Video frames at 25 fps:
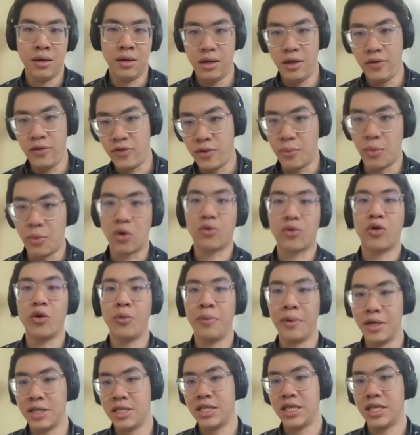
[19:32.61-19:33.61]
even more
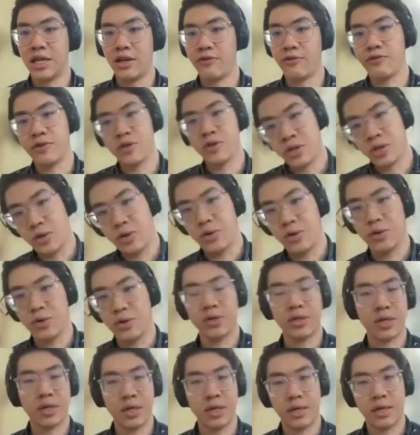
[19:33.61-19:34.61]
robust set of
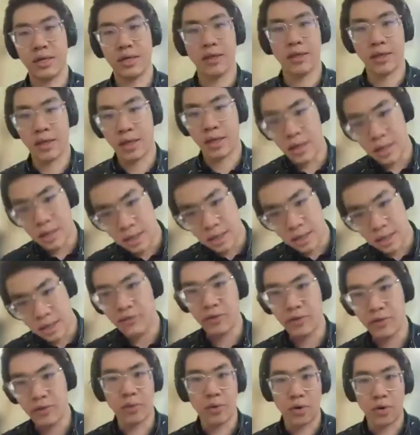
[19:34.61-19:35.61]
results and like an
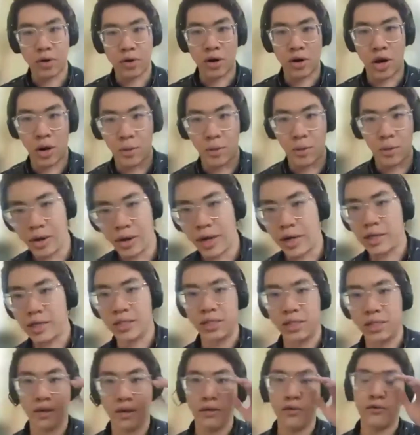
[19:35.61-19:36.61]
even more
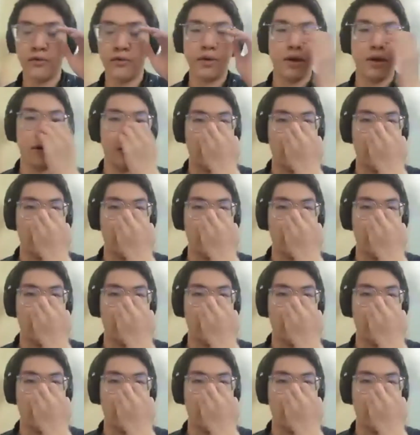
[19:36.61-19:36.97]
comprehensive